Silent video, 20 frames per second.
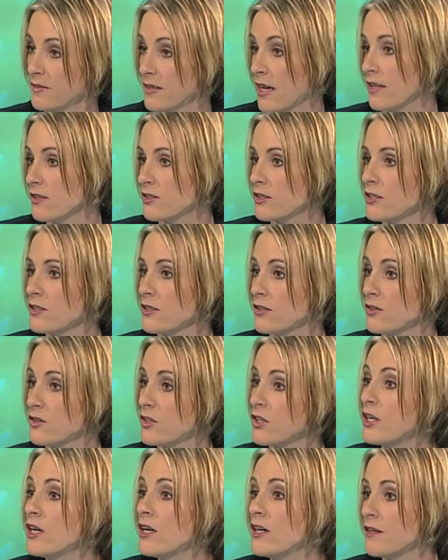done to
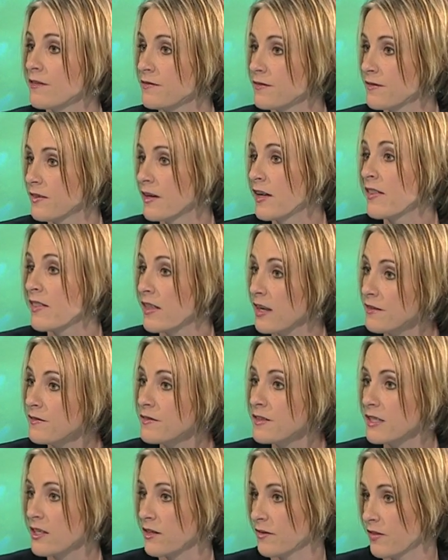deserve the
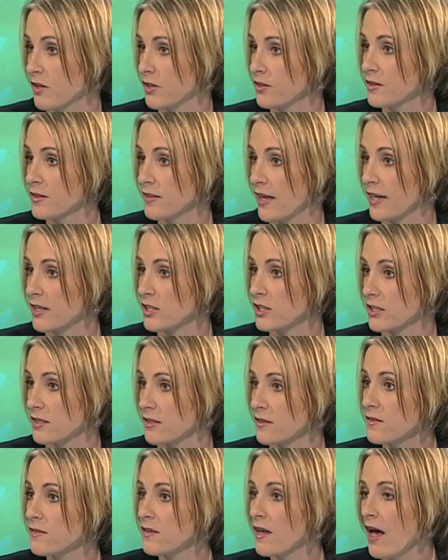lifting of those
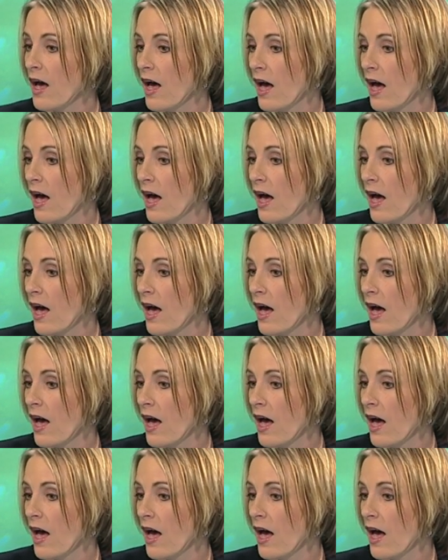sanctions?